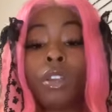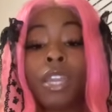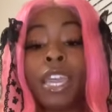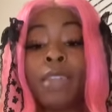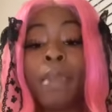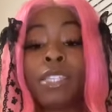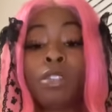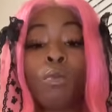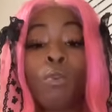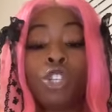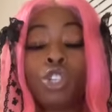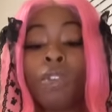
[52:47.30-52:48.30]
and it makes them
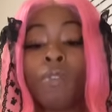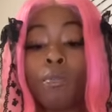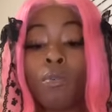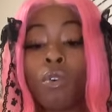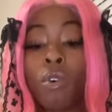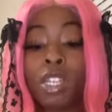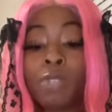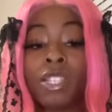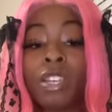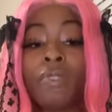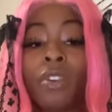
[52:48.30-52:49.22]
want you even more especially if